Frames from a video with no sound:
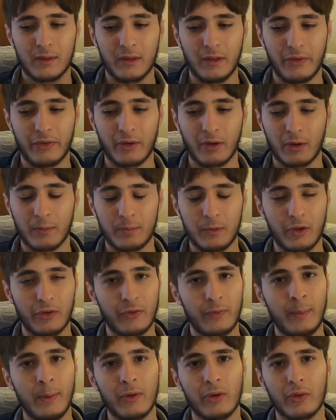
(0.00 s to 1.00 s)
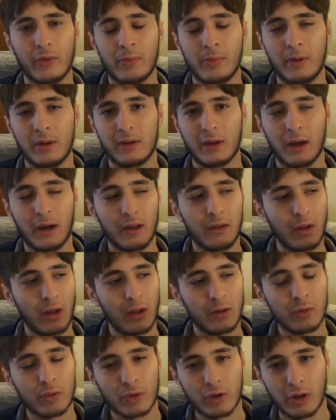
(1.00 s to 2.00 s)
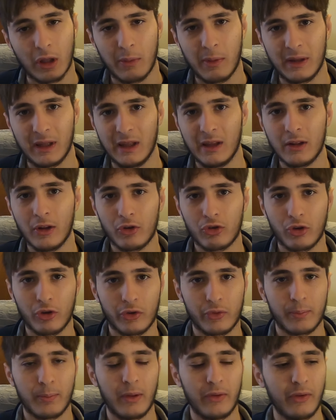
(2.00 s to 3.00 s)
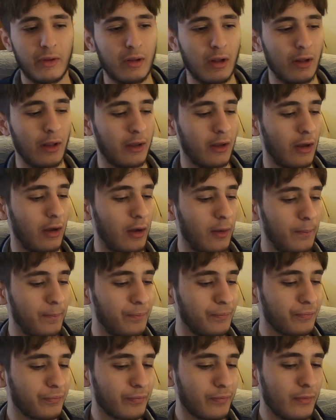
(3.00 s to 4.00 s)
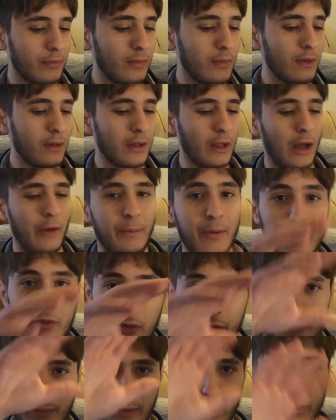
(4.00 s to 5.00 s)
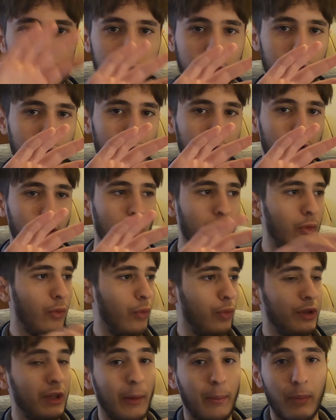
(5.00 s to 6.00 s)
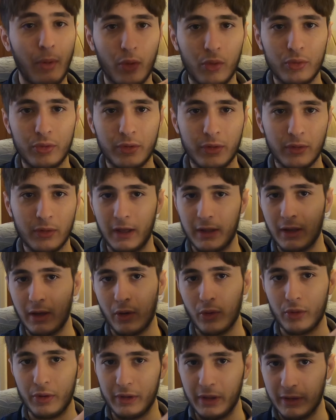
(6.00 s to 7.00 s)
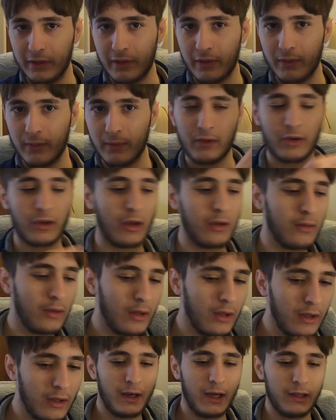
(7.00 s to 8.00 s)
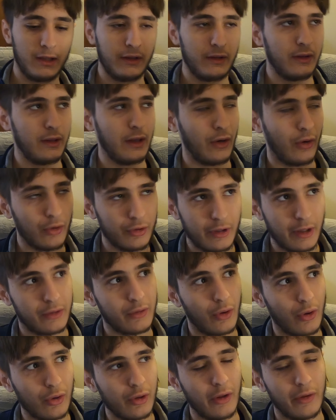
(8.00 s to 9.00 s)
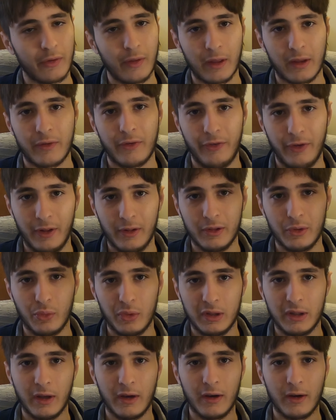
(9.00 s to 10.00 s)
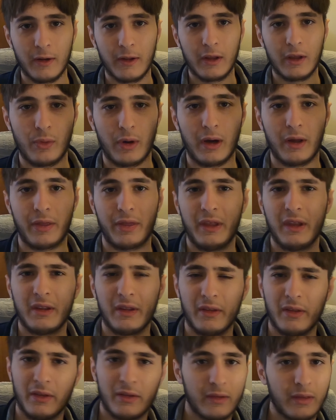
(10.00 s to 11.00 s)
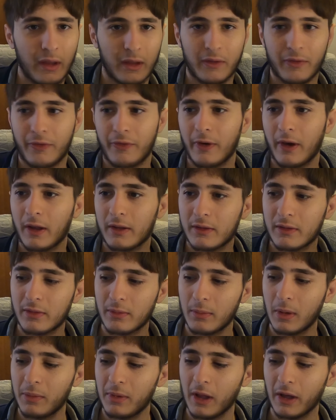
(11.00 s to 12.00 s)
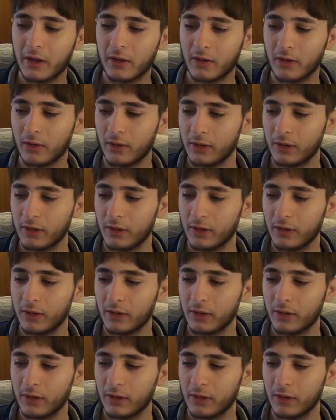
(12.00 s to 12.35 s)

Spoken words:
this piece of meat. I don't know the name in English. It's basically like a piece of meat with a bone and a hole in it. Okay, and that hole is like filled with I think it's like fat, maybe like